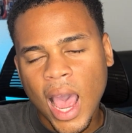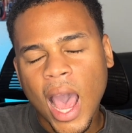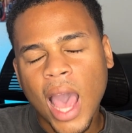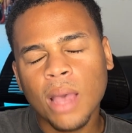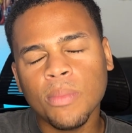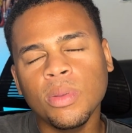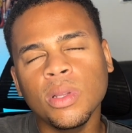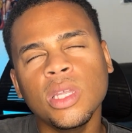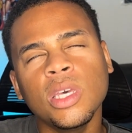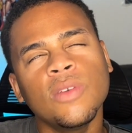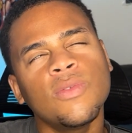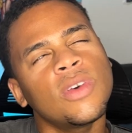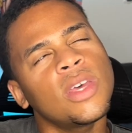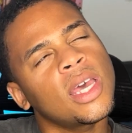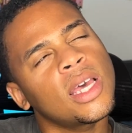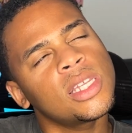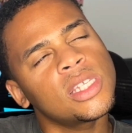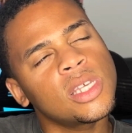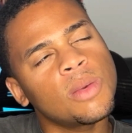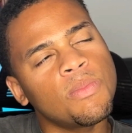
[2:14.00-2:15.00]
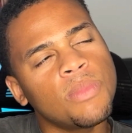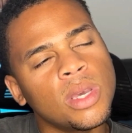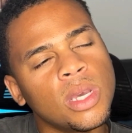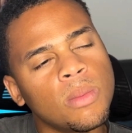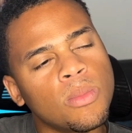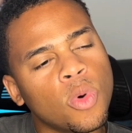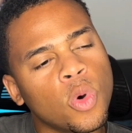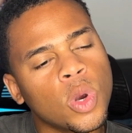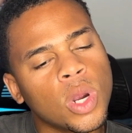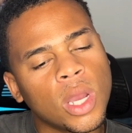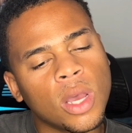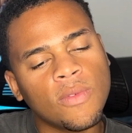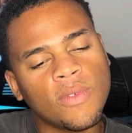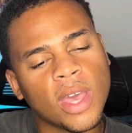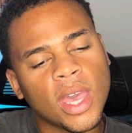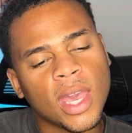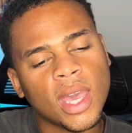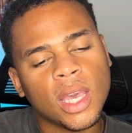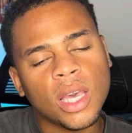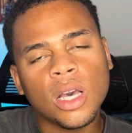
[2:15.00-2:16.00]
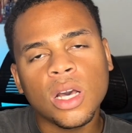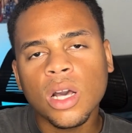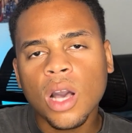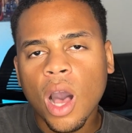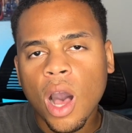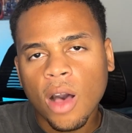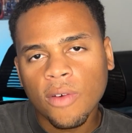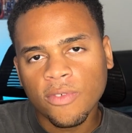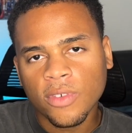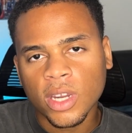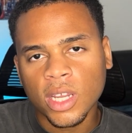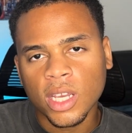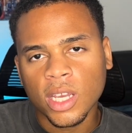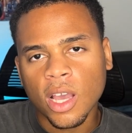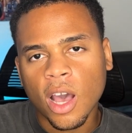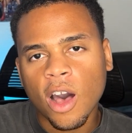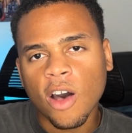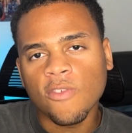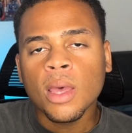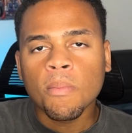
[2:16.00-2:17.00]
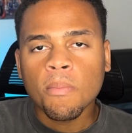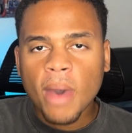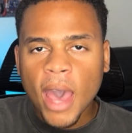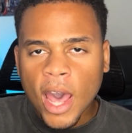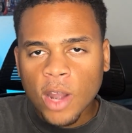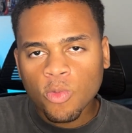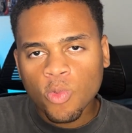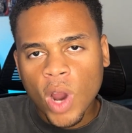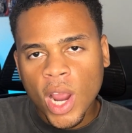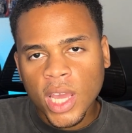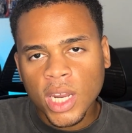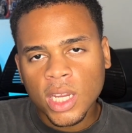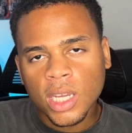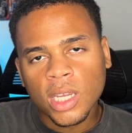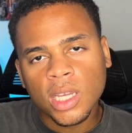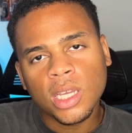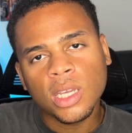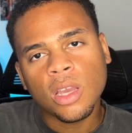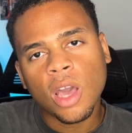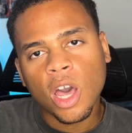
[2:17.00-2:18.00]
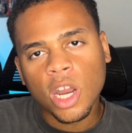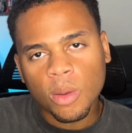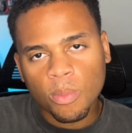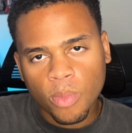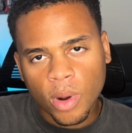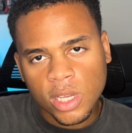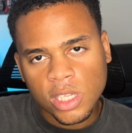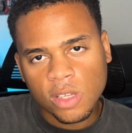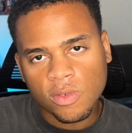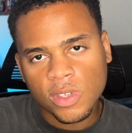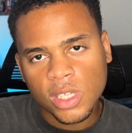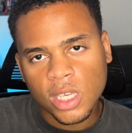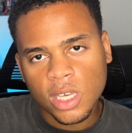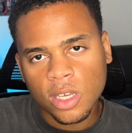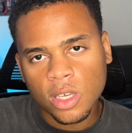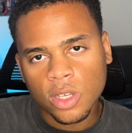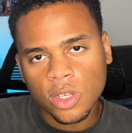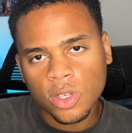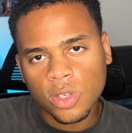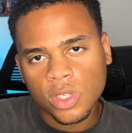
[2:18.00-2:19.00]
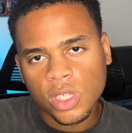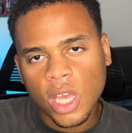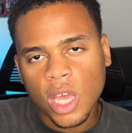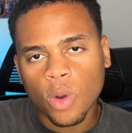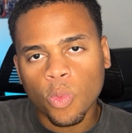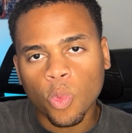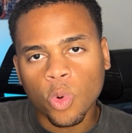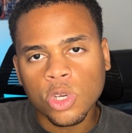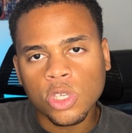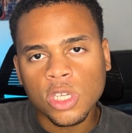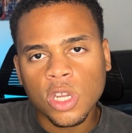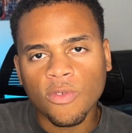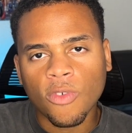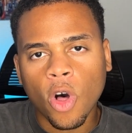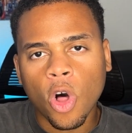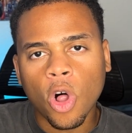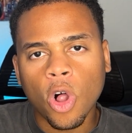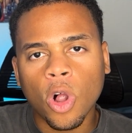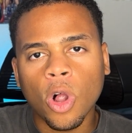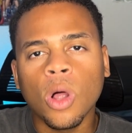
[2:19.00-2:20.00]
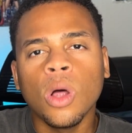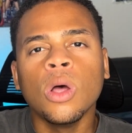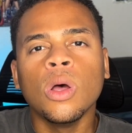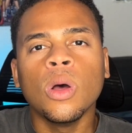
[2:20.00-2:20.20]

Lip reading: I believe it ends up being more of a cacophony of bad writing, unimpressive skills, and worst of all,